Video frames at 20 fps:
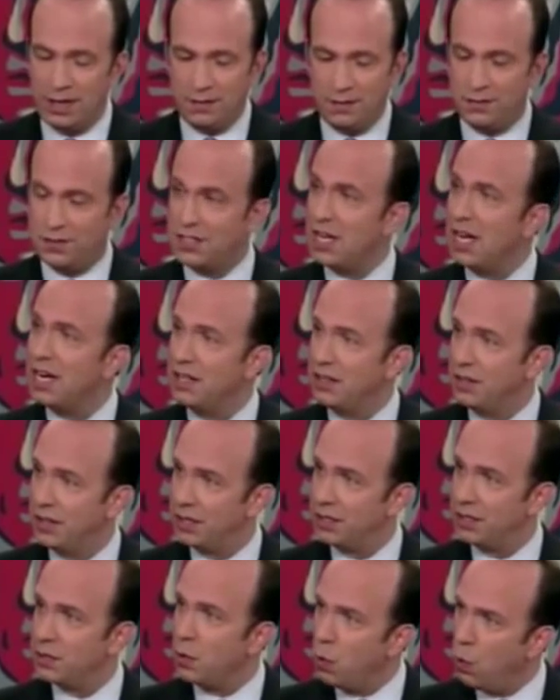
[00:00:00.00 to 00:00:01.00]
and they've
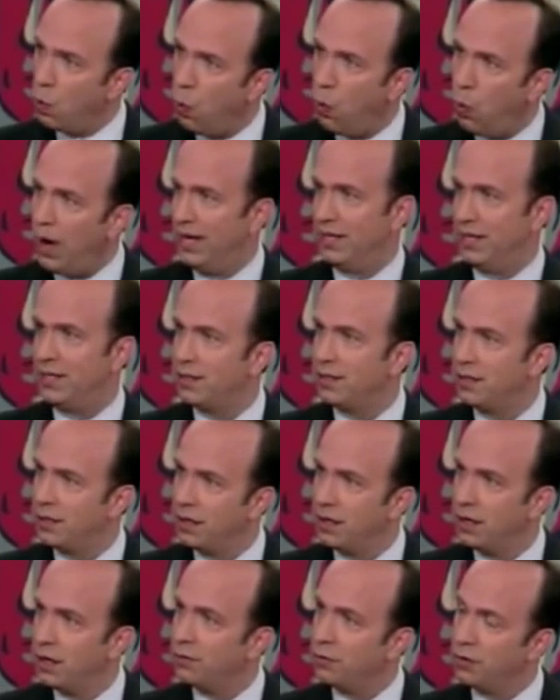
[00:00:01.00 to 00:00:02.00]
studied this, wait
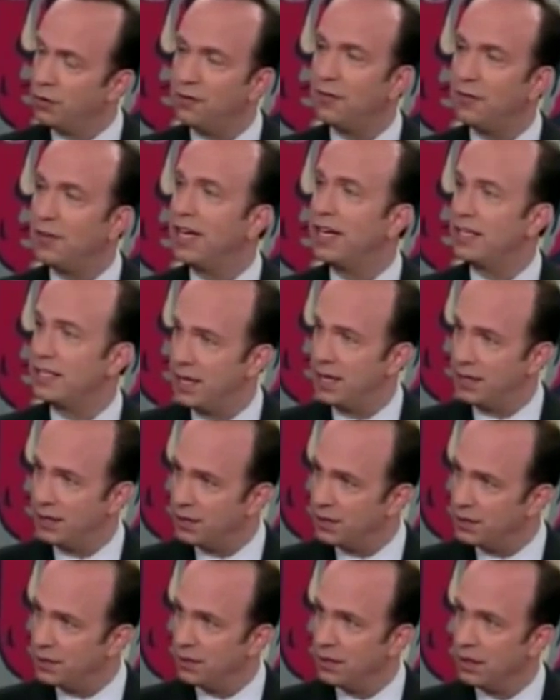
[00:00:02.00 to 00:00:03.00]
for a flight
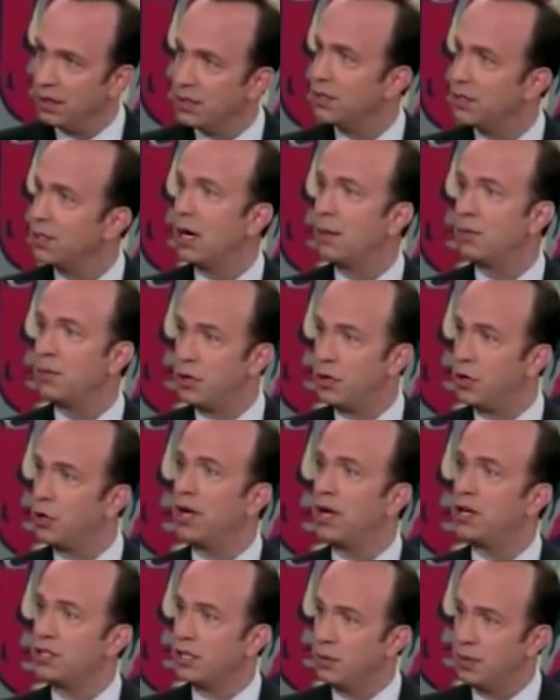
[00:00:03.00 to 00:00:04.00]
attendant to come to
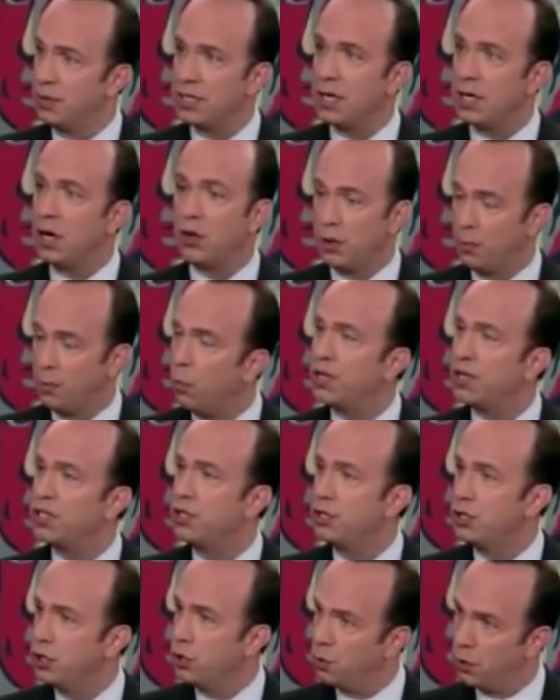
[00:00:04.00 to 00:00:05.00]
their rescue and tell them
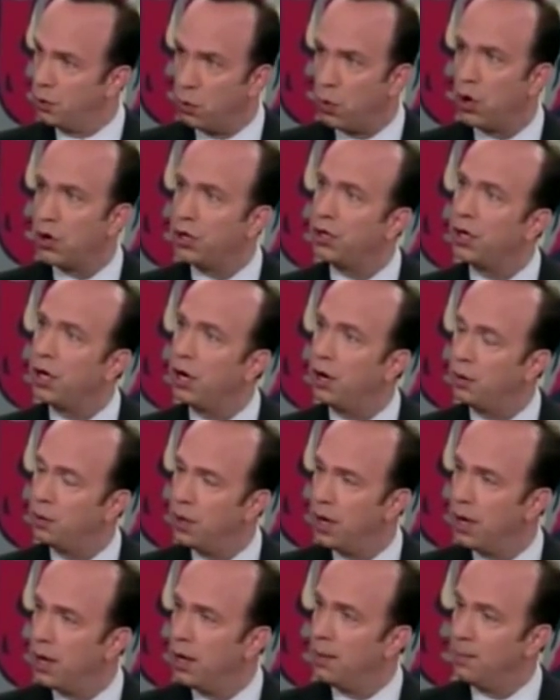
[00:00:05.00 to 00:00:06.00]
what to do and where to
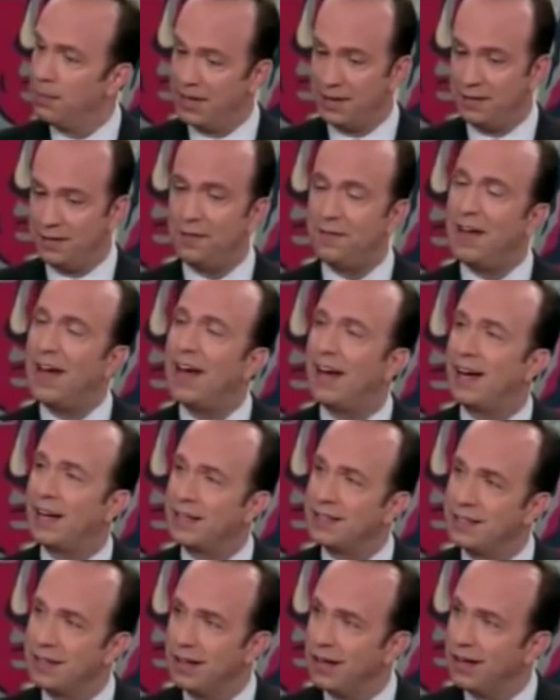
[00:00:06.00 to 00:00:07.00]
go. But in
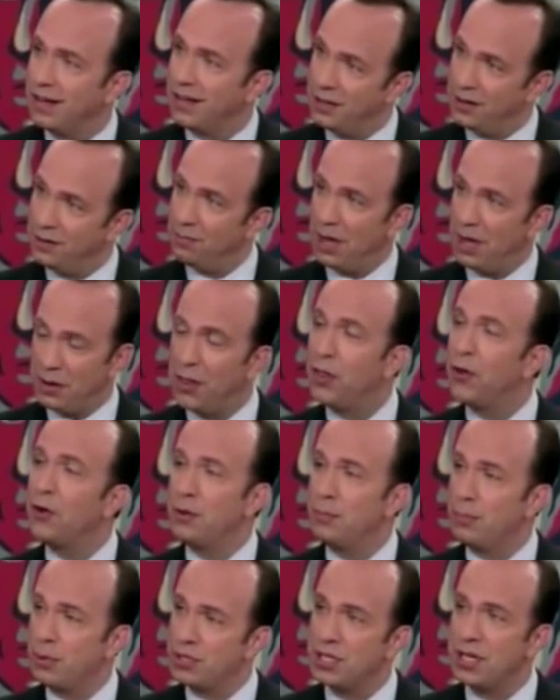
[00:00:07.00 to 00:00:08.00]
fact, in about
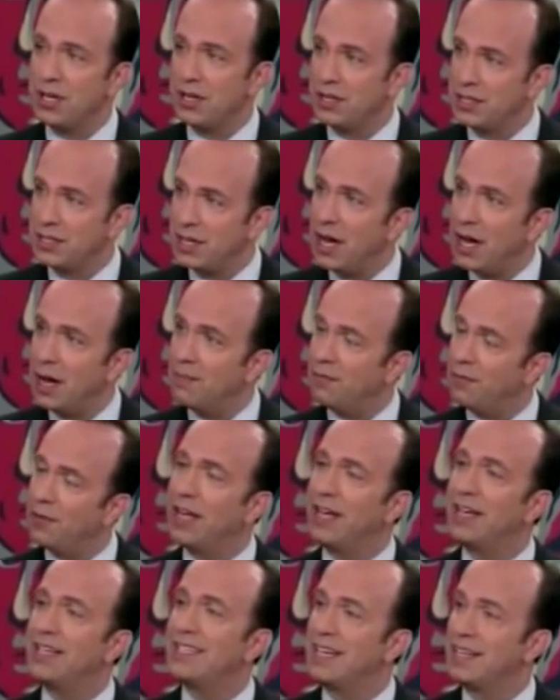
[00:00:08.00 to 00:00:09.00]
30% of the time,
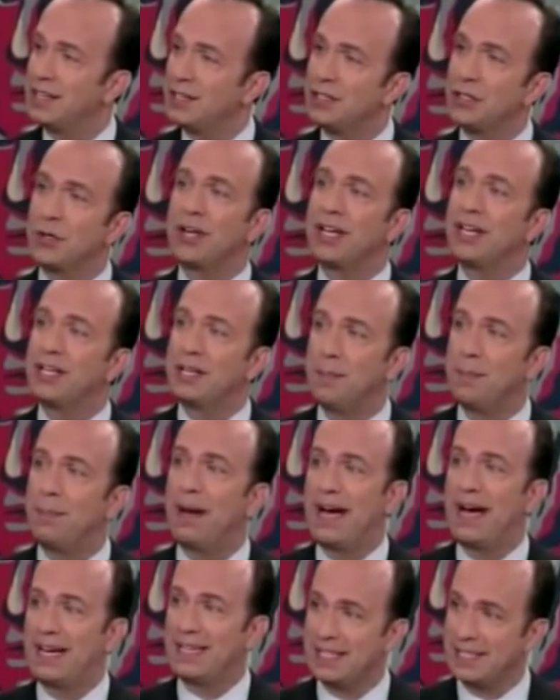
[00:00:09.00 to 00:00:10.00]
flight attendants are
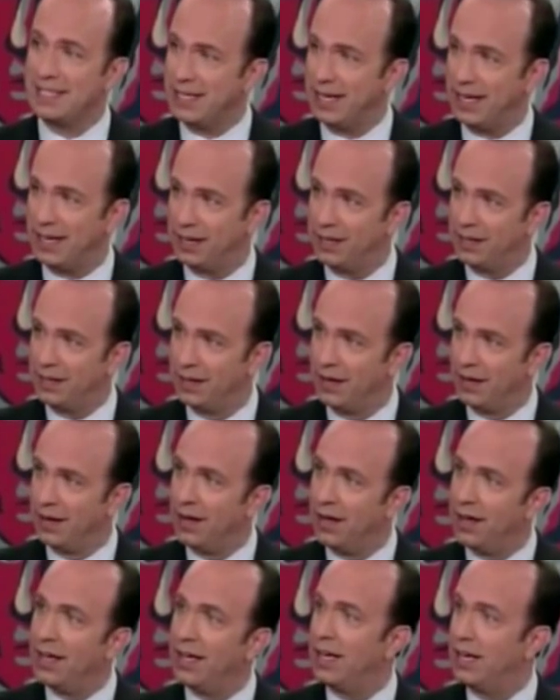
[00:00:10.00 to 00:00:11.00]
incapacitated